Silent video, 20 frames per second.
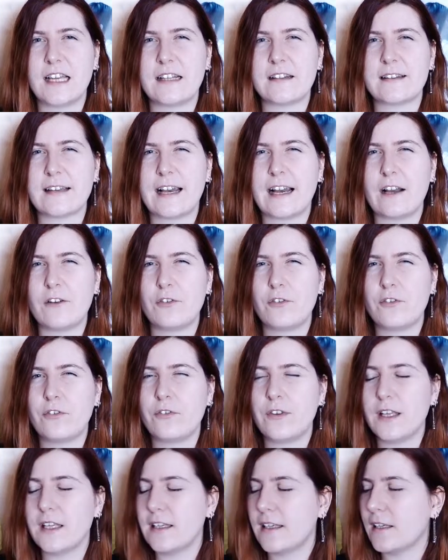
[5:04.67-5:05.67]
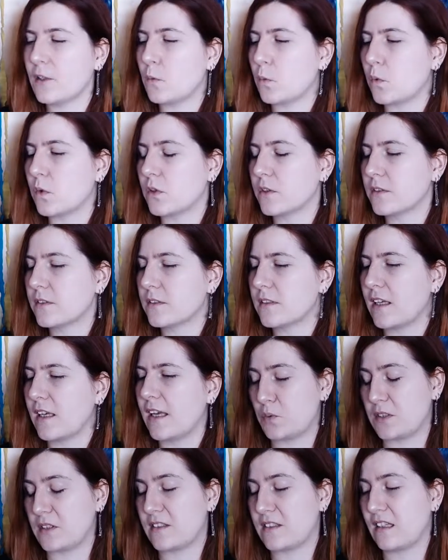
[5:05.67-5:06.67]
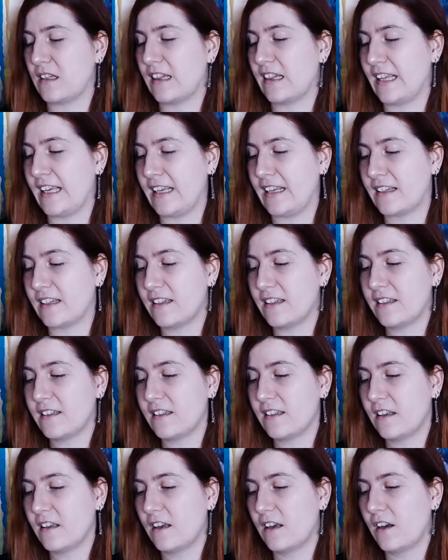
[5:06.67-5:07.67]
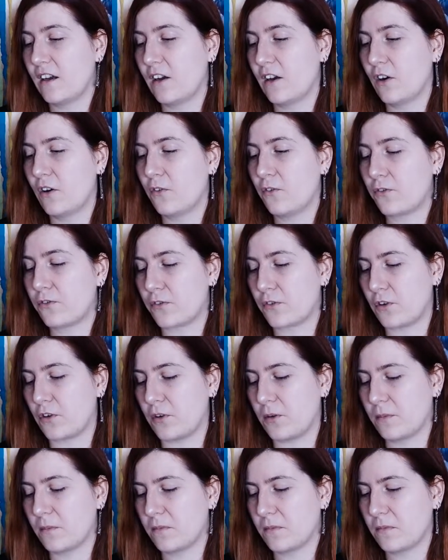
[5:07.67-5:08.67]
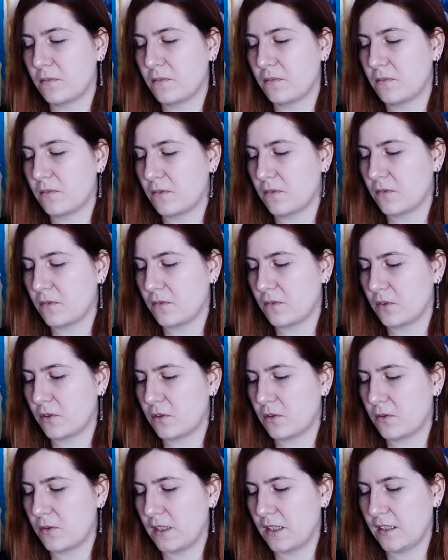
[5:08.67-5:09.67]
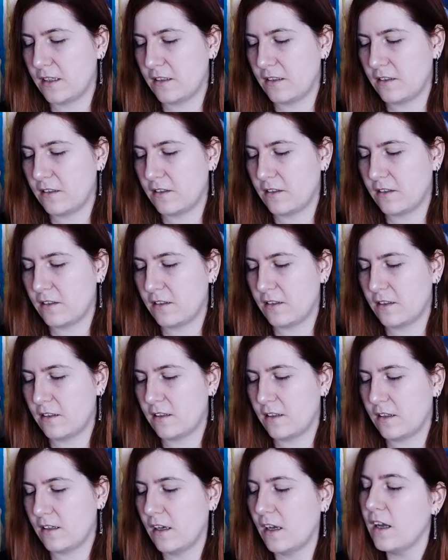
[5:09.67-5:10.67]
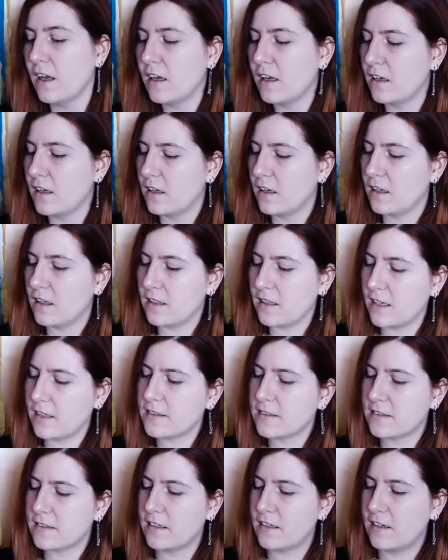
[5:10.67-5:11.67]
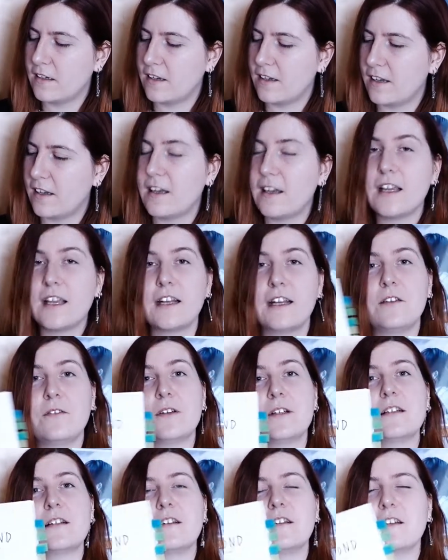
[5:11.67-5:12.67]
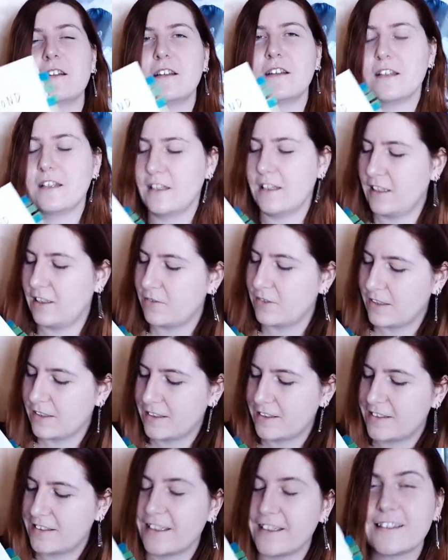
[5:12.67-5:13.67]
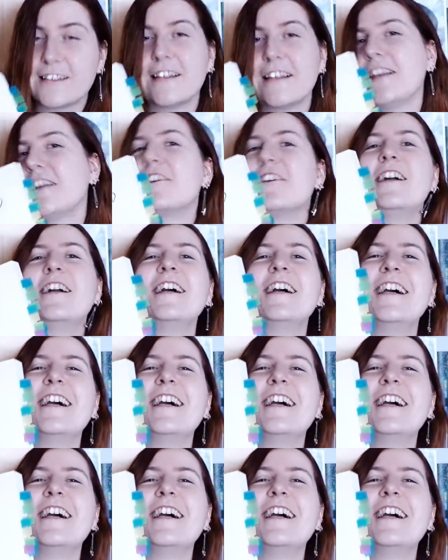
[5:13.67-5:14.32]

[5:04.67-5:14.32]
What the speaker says: and I think it was translated from Korean. Yes, it even says here.